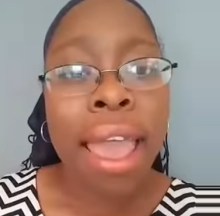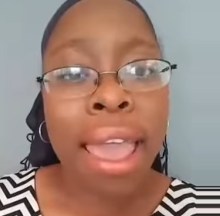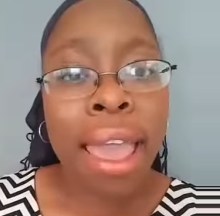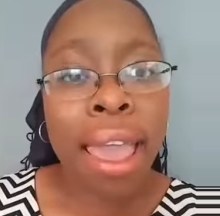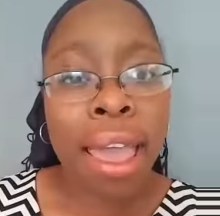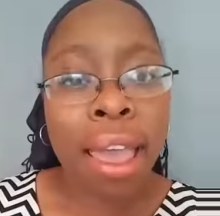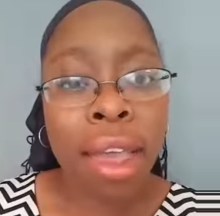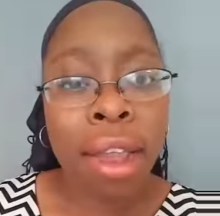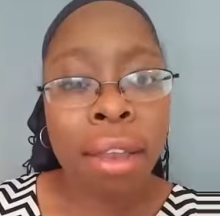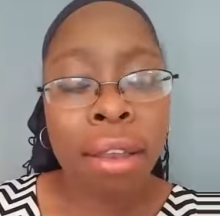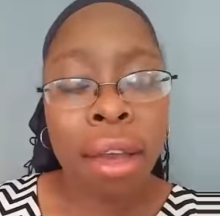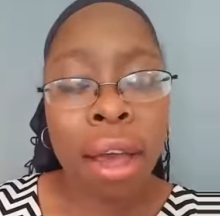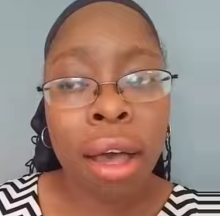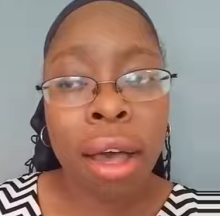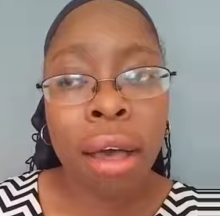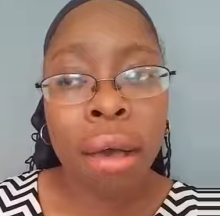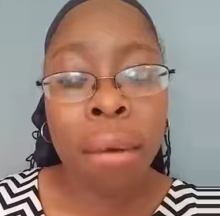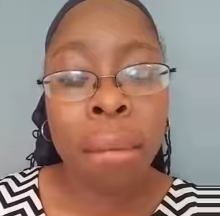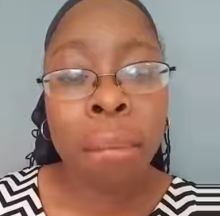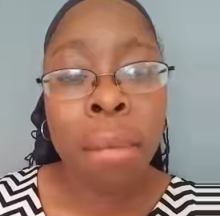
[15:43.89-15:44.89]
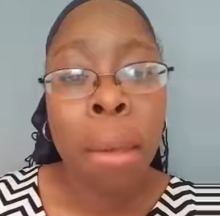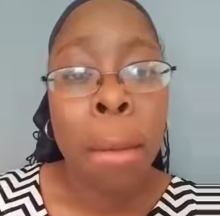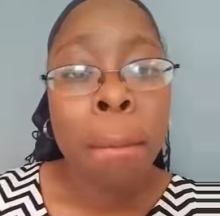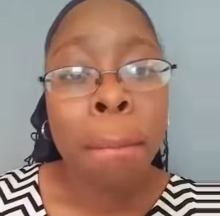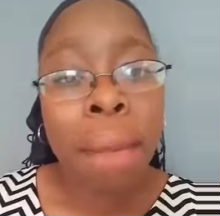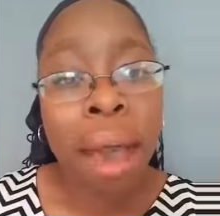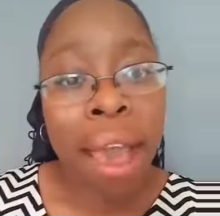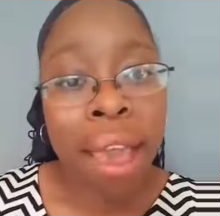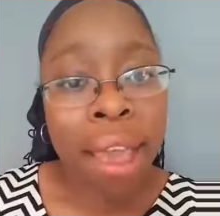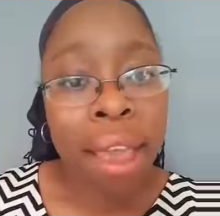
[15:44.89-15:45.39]
And um,
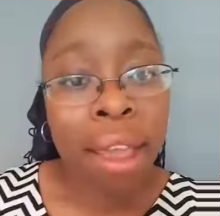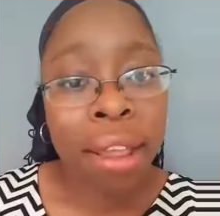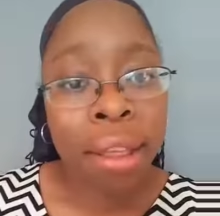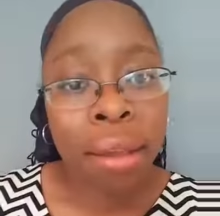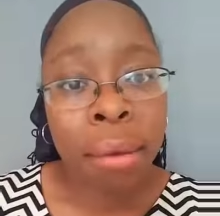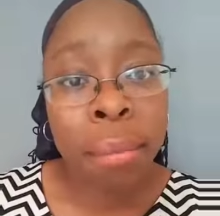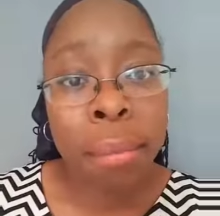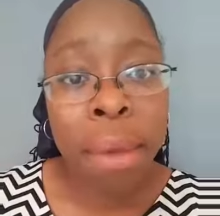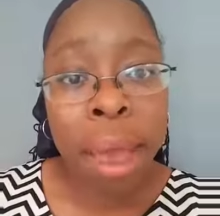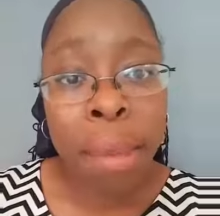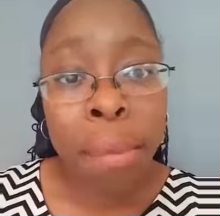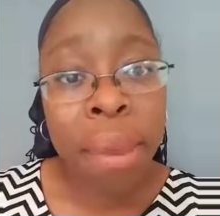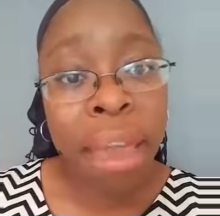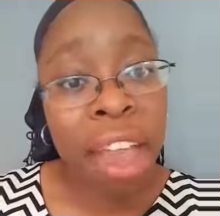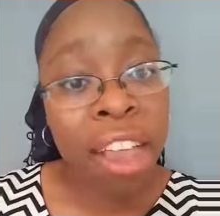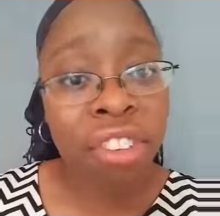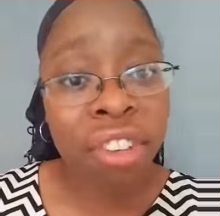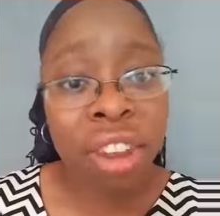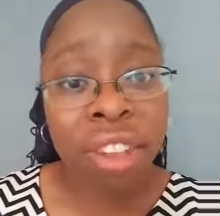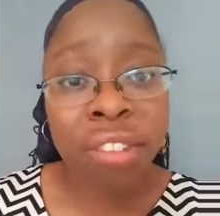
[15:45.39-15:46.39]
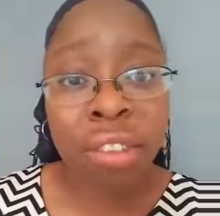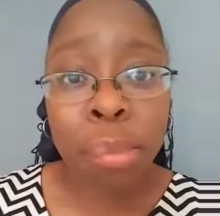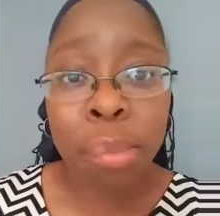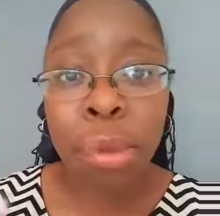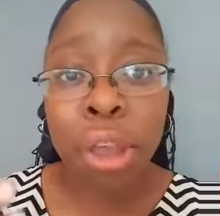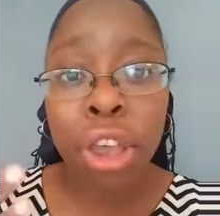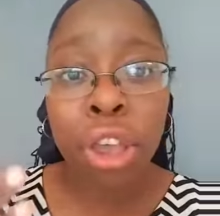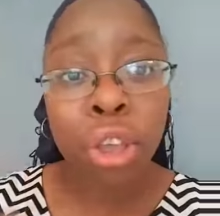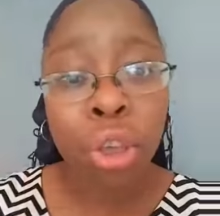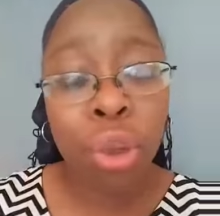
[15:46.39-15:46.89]
my my passion is to
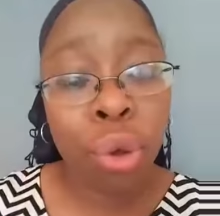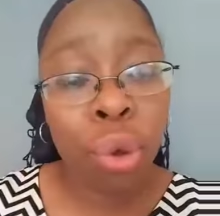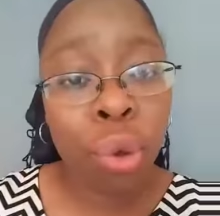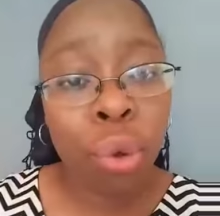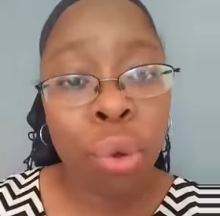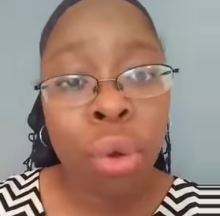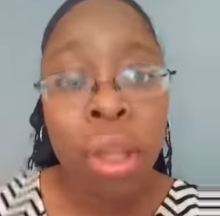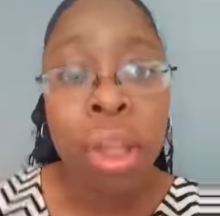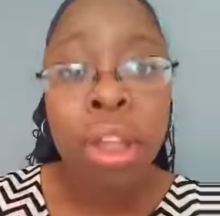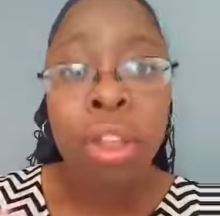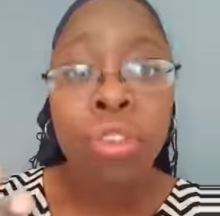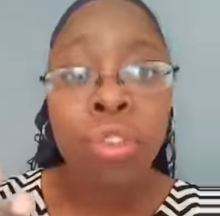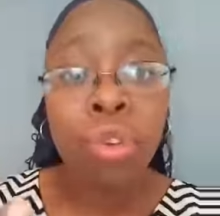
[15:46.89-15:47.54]
bring you